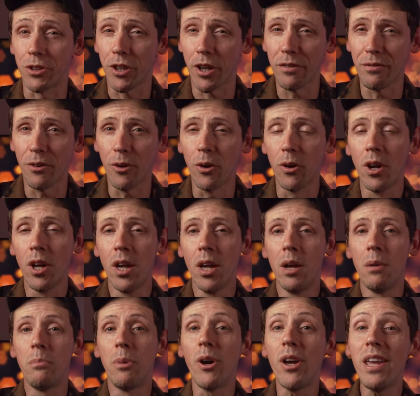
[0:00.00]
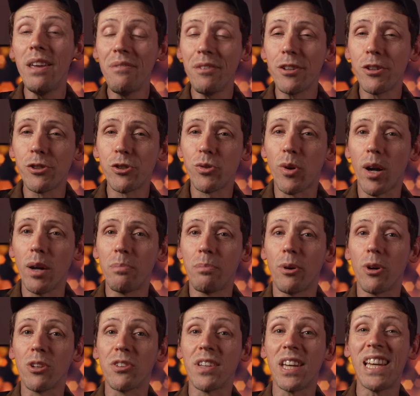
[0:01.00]
to go for. But even a
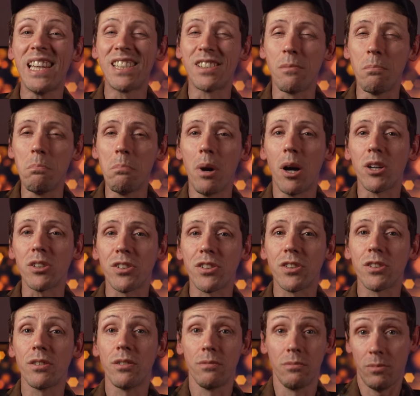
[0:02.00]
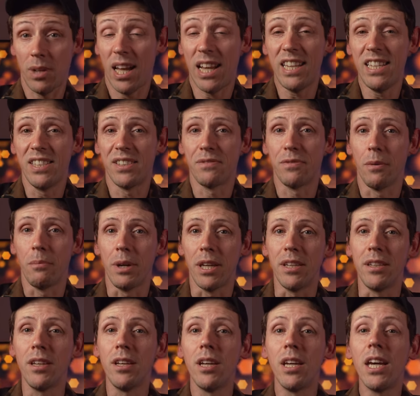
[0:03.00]
tripod is a must, at least for
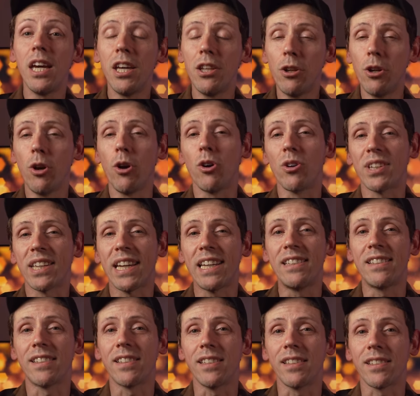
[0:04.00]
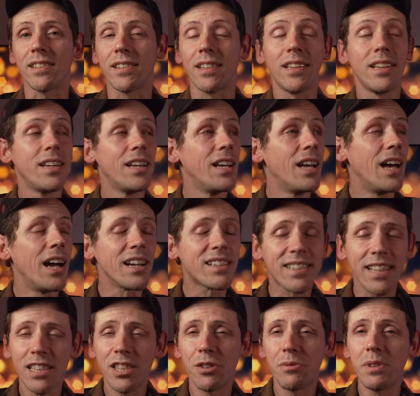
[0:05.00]
me, in a lot of cases.
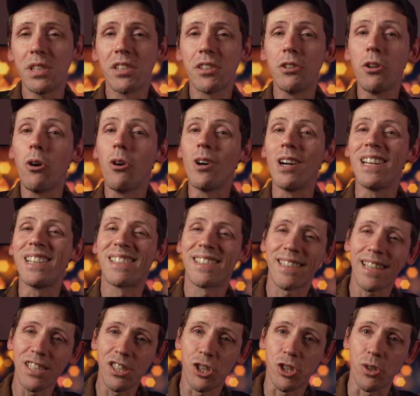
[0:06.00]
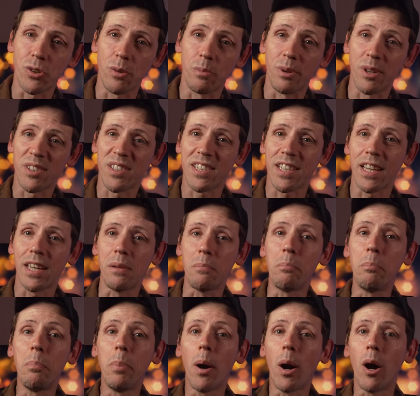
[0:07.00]
Accessories are not essential per se,
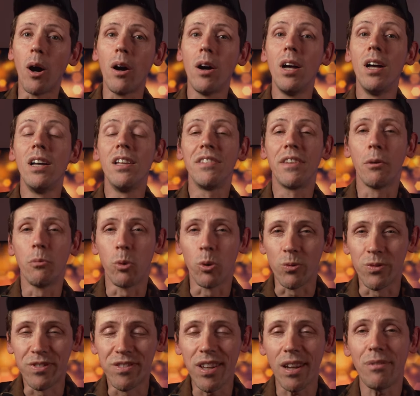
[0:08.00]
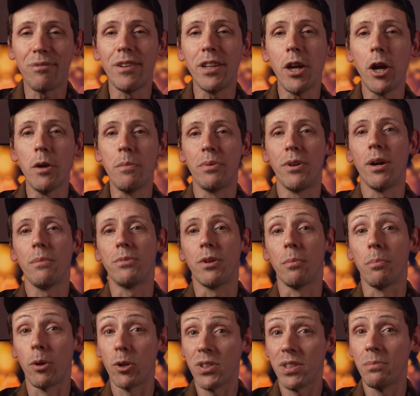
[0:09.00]
but they will definitely open up
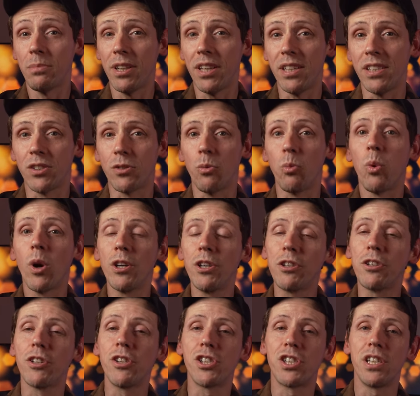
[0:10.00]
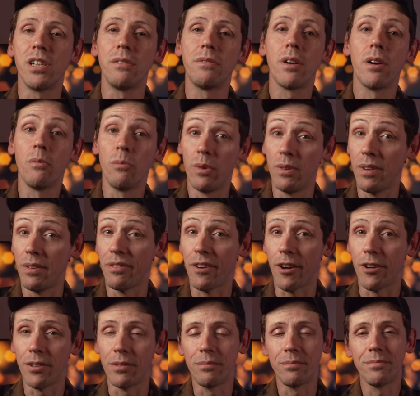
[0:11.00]
the possibilities of what you can achieve with your
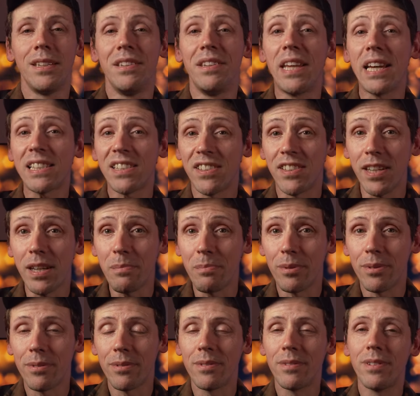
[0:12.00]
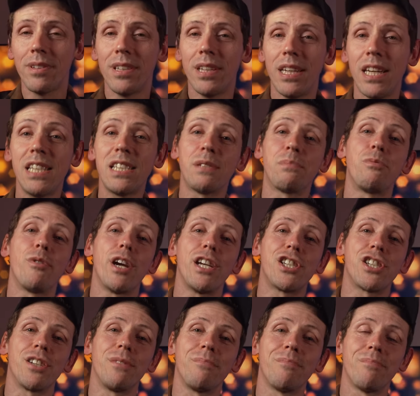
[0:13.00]
phone. Next tip,
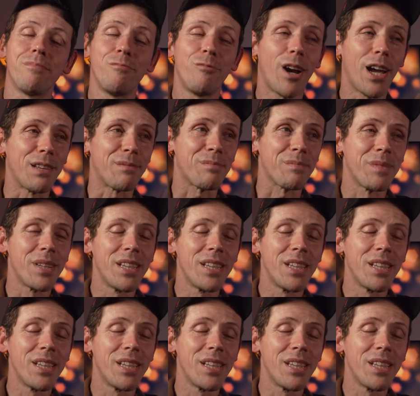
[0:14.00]
inspiration. Right,